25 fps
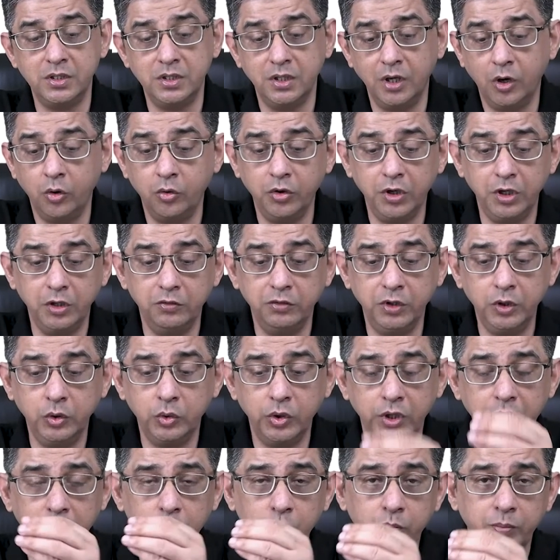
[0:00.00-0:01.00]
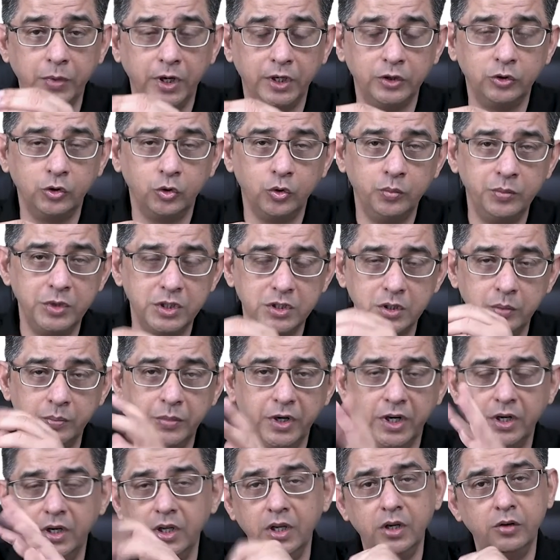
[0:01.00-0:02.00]
Now even going to bathroom is a
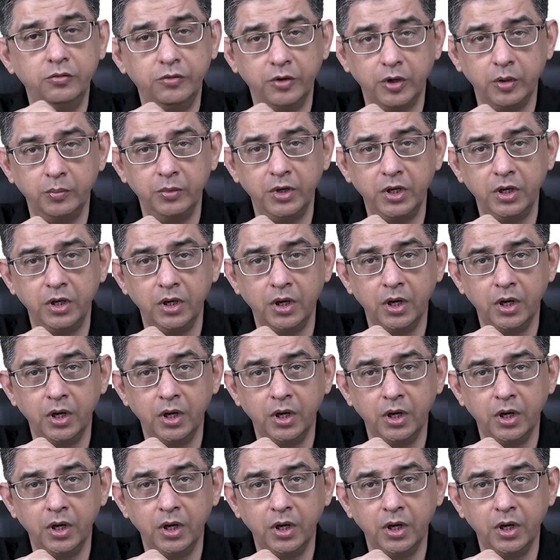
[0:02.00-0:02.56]
big deal for me.